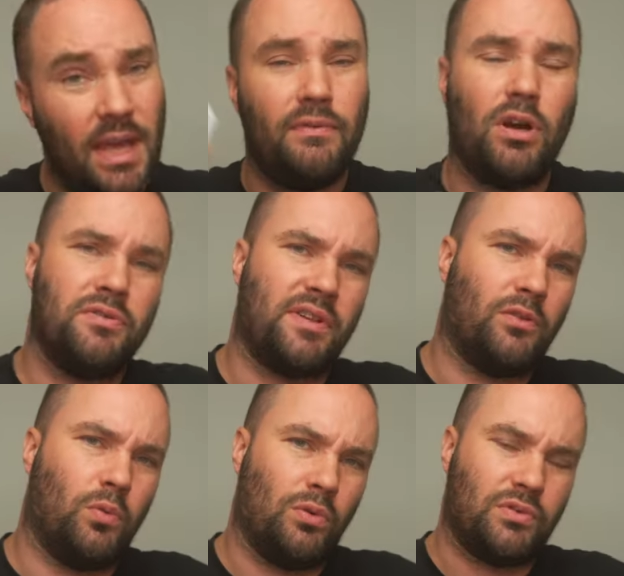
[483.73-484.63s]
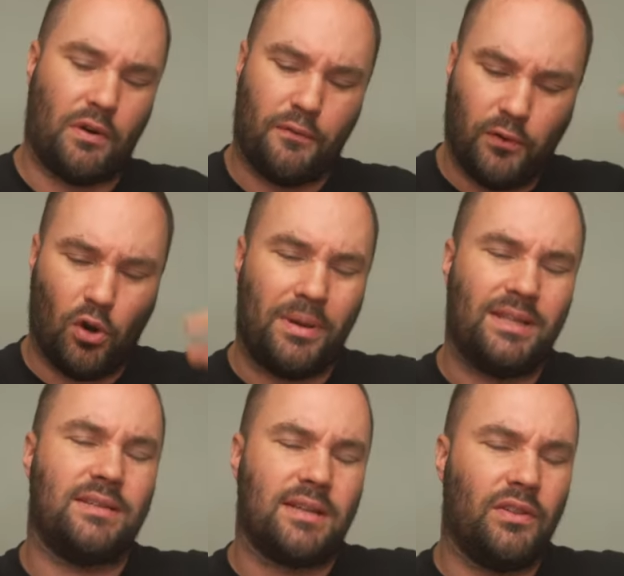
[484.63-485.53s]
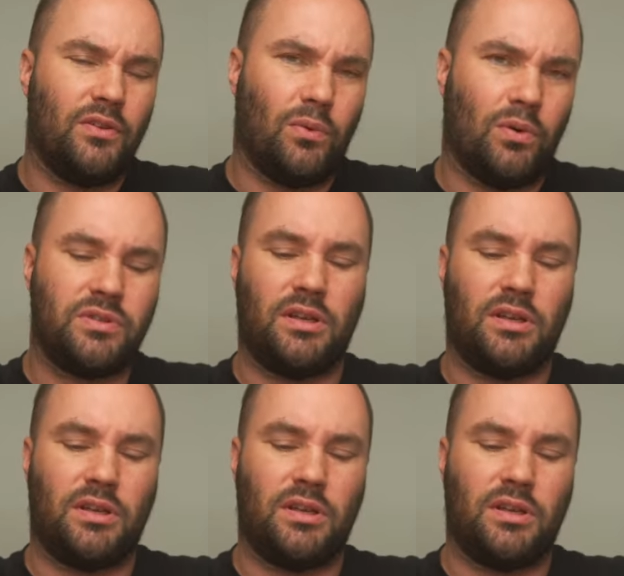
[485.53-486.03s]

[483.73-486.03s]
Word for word: even goes underwater, four meters underwater,